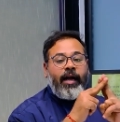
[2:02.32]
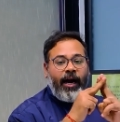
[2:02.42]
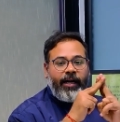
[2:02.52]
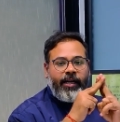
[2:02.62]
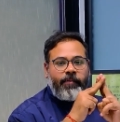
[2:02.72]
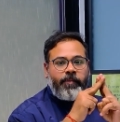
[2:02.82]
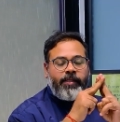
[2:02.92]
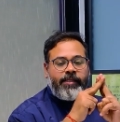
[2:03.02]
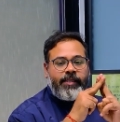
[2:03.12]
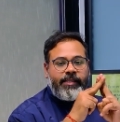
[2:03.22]
100%
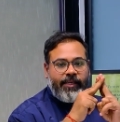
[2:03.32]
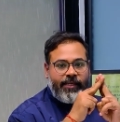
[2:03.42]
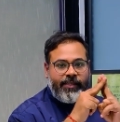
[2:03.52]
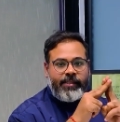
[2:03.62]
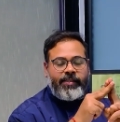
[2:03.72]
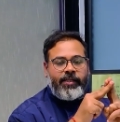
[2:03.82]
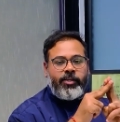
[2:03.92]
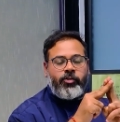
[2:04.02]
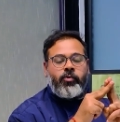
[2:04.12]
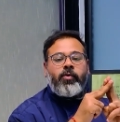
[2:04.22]
success
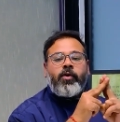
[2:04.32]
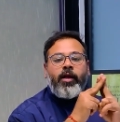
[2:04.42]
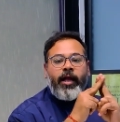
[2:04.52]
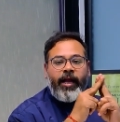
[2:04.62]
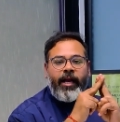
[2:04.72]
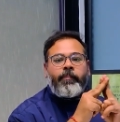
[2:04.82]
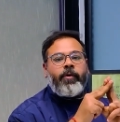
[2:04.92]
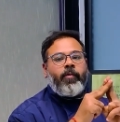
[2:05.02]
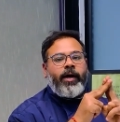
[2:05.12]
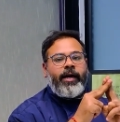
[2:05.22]
ratio in
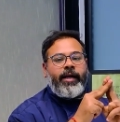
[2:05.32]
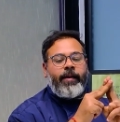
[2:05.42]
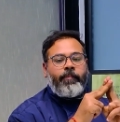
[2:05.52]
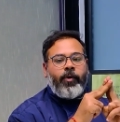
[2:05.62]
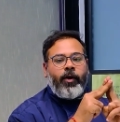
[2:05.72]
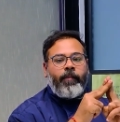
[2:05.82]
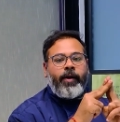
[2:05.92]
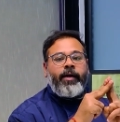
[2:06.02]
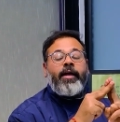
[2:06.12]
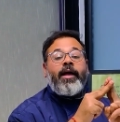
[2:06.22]
providing
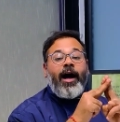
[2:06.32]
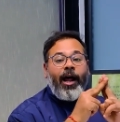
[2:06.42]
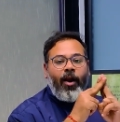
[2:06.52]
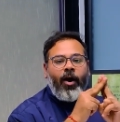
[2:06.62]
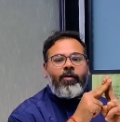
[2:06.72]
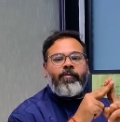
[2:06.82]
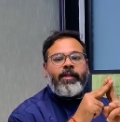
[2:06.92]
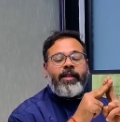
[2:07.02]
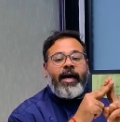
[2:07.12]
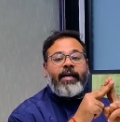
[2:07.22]
employment. Along
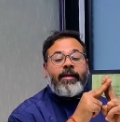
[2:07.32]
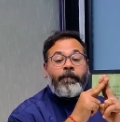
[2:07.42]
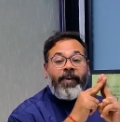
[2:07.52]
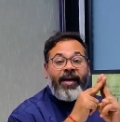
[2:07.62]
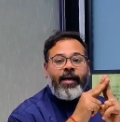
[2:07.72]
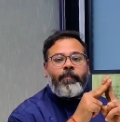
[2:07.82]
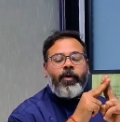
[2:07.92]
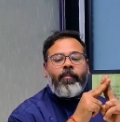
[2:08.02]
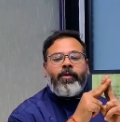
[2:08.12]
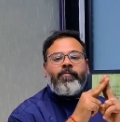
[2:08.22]
with that, the bigger
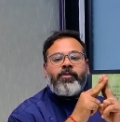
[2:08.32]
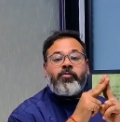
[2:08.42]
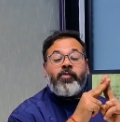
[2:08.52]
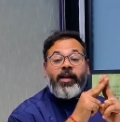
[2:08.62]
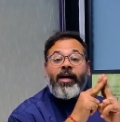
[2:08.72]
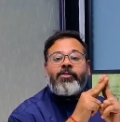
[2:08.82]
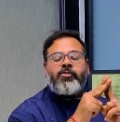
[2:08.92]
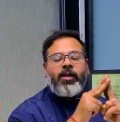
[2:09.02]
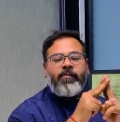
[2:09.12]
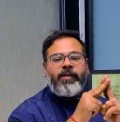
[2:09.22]
problem which we are
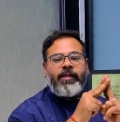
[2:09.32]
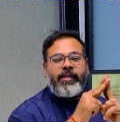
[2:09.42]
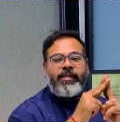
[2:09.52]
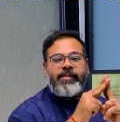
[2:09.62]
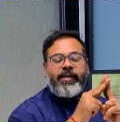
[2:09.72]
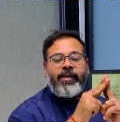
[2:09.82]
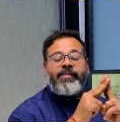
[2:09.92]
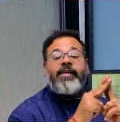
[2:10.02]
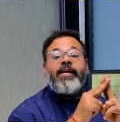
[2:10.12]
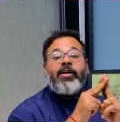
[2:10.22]
solving these
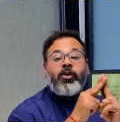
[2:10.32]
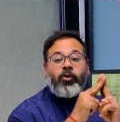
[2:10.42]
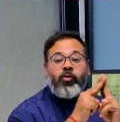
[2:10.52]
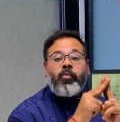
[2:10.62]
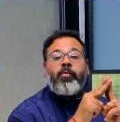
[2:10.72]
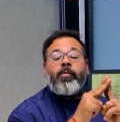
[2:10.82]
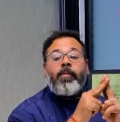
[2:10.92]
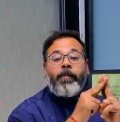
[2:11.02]
days to